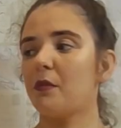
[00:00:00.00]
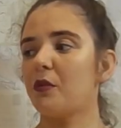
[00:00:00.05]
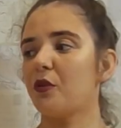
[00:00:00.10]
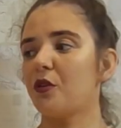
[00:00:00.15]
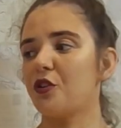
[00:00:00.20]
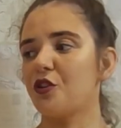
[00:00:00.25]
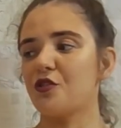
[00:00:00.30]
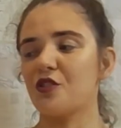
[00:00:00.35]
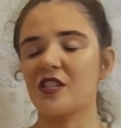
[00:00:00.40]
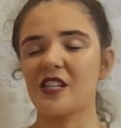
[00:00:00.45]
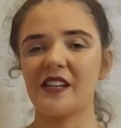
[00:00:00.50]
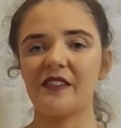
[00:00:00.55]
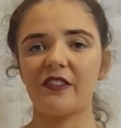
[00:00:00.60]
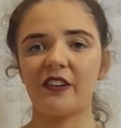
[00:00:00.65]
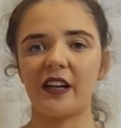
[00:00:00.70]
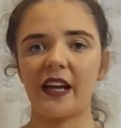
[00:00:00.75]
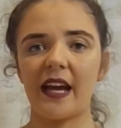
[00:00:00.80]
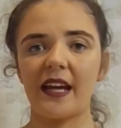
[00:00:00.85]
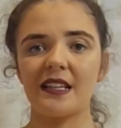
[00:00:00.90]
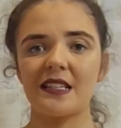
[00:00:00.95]
would usually
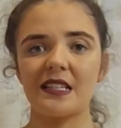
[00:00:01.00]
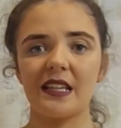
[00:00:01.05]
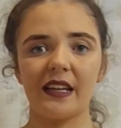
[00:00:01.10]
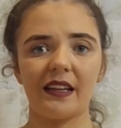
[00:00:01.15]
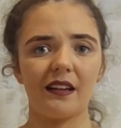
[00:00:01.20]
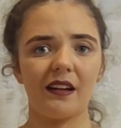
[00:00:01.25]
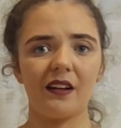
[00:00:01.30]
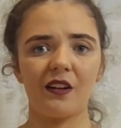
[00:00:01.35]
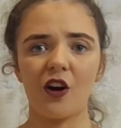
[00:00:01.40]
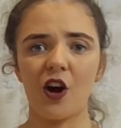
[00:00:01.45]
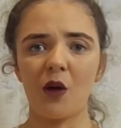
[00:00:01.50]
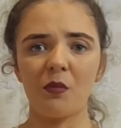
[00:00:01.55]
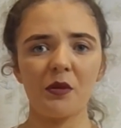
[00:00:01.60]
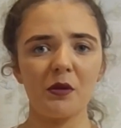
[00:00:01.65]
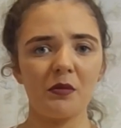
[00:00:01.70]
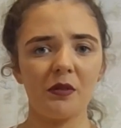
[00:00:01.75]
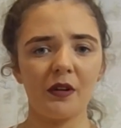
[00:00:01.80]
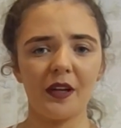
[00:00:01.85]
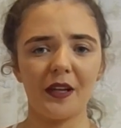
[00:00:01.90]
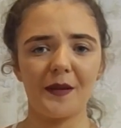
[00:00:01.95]
forget is like a
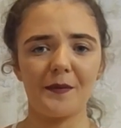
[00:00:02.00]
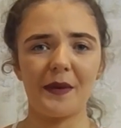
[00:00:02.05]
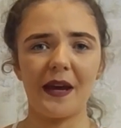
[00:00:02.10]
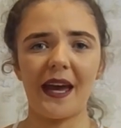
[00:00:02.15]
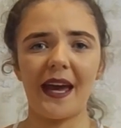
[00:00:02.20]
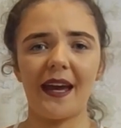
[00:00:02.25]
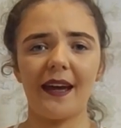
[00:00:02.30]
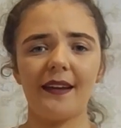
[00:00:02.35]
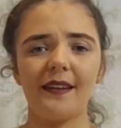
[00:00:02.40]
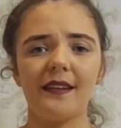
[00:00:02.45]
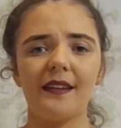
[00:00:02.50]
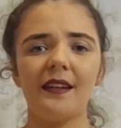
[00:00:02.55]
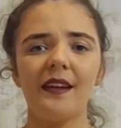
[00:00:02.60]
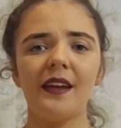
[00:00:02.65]
copybook and a pen.